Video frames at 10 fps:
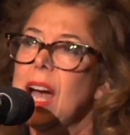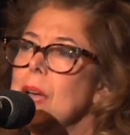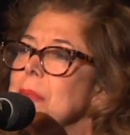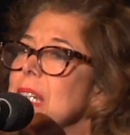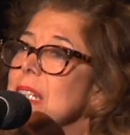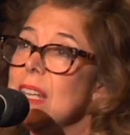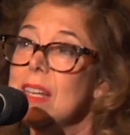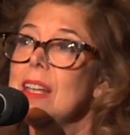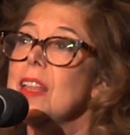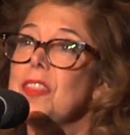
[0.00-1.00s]
I mean,
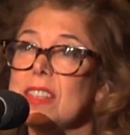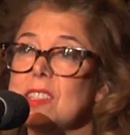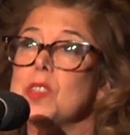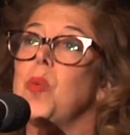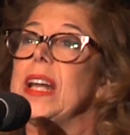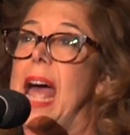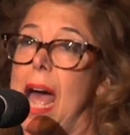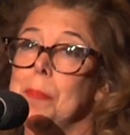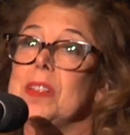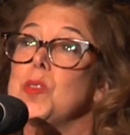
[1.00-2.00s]
this is what
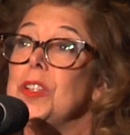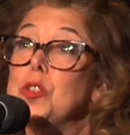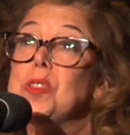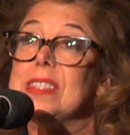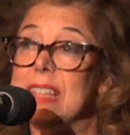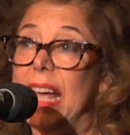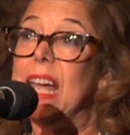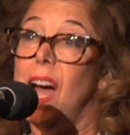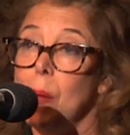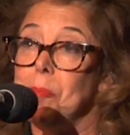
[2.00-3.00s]
happens when you
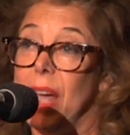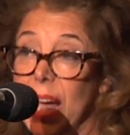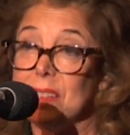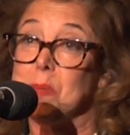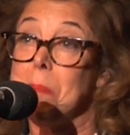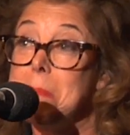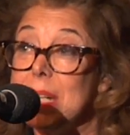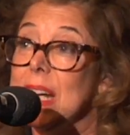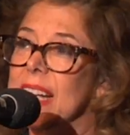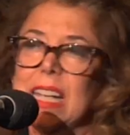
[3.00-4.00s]
stay up past
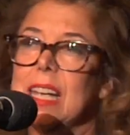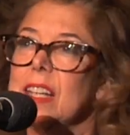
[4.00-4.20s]
midnight.